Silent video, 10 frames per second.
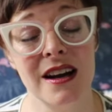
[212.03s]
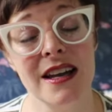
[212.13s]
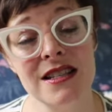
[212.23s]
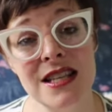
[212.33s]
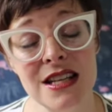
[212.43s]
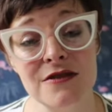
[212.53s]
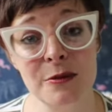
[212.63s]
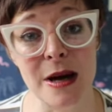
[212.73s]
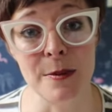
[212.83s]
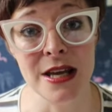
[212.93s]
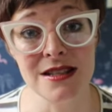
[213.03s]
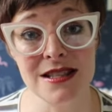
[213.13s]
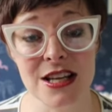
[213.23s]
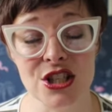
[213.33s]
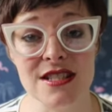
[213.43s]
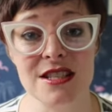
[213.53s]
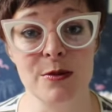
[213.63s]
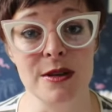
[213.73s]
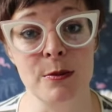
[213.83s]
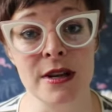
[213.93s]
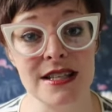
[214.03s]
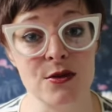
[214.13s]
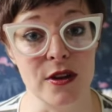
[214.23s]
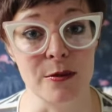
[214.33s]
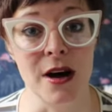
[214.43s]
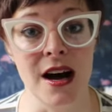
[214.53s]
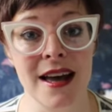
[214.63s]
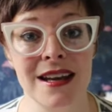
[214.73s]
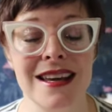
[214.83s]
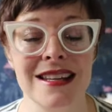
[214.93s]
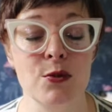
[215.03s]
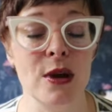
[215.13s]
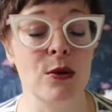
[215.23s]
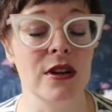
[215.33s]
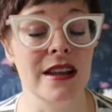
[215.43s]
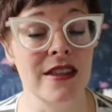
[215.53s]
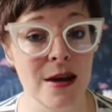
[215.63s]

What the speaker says: I intend for my pet's ashes to be mixed with mine and we will at